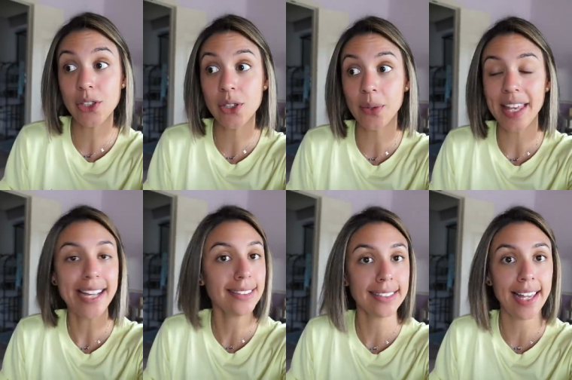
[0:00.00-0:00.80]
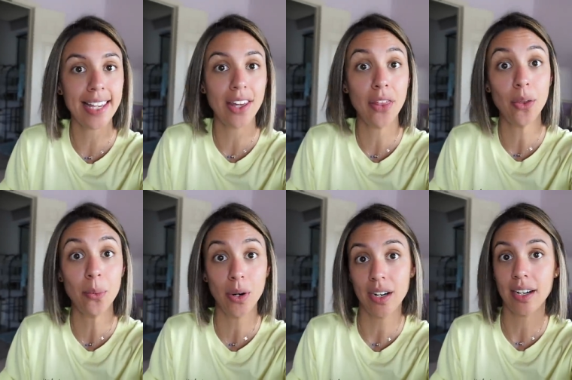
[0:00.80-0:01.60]
So that's like the
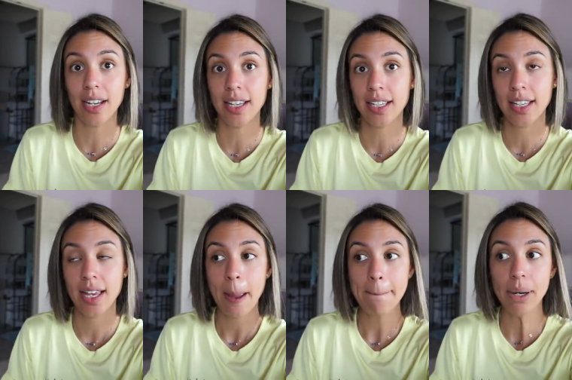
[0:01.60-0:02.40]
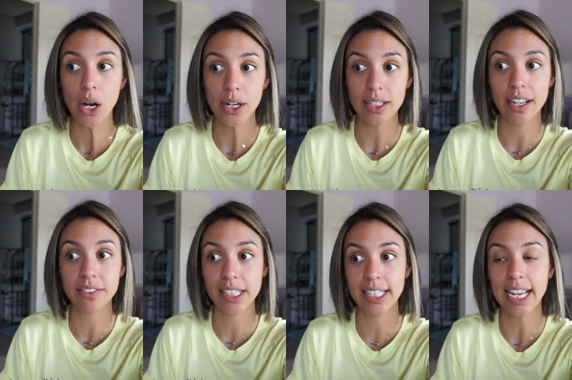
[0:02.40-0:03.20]
work part
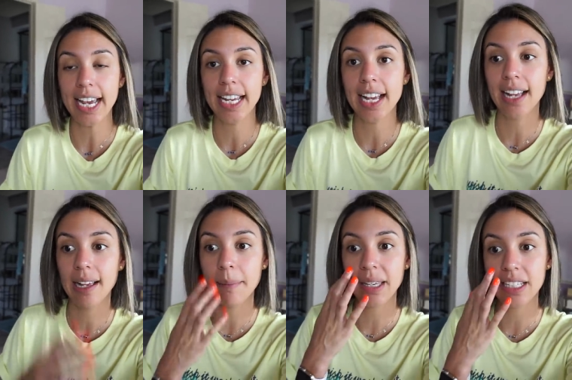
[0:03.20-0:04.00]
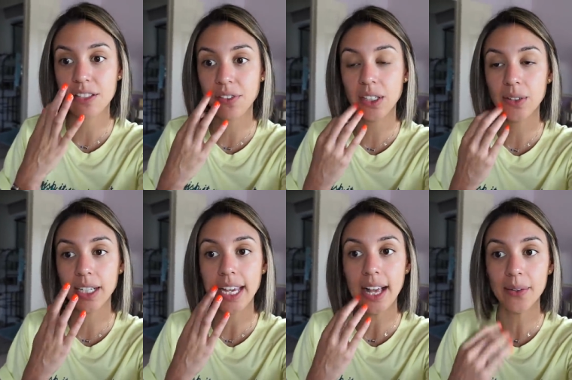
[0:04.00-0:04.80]
of today um, is
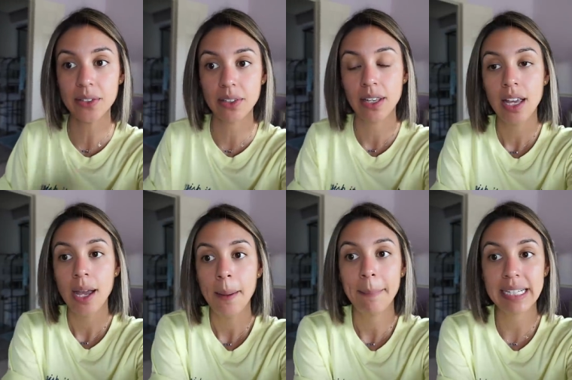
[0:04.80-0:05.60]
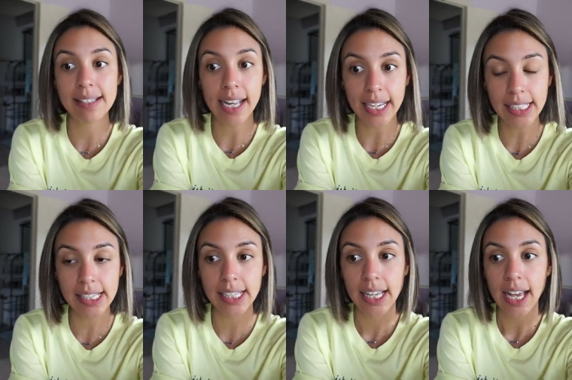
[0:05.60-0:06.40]
figuring out my
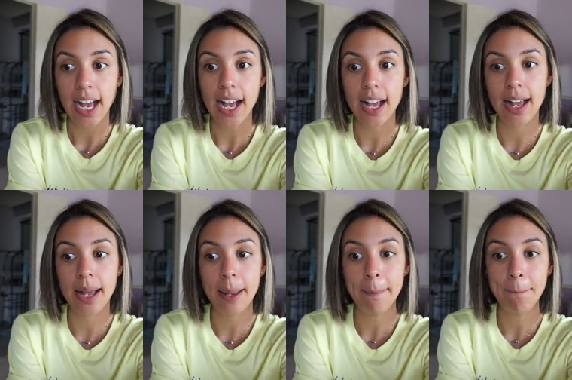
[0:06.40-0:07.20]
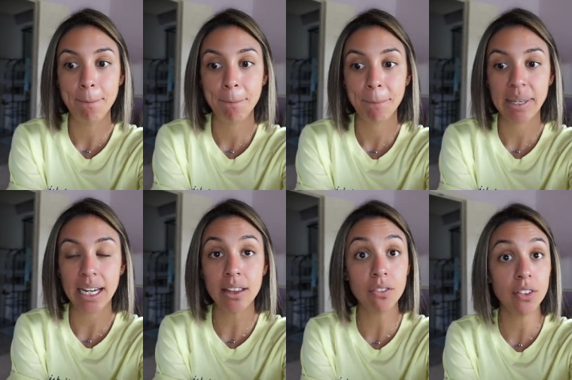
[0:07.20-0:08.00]
site, um,
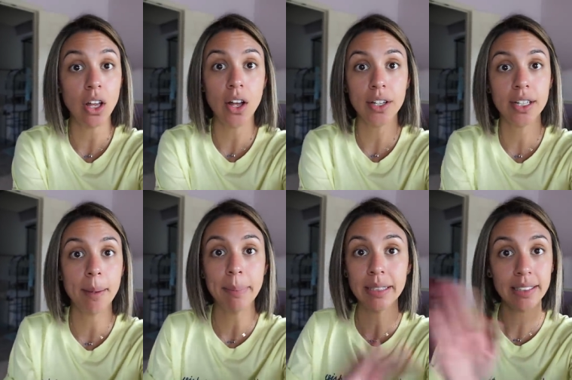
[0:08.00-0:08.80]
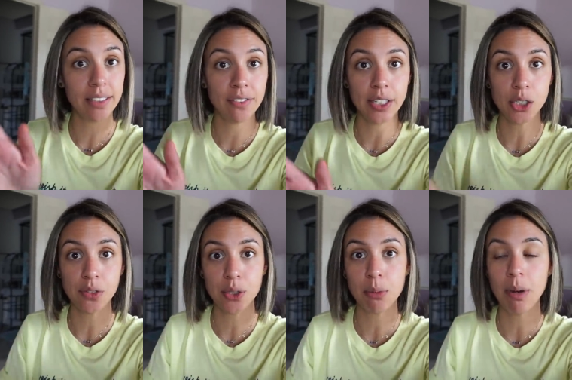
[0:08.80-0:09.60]
getting the vlog completely finished
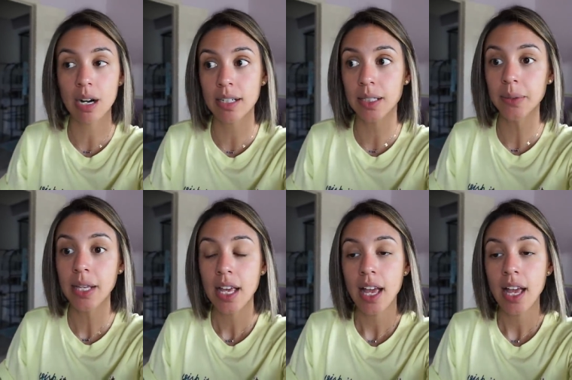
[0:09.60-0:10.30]
for tomorrow.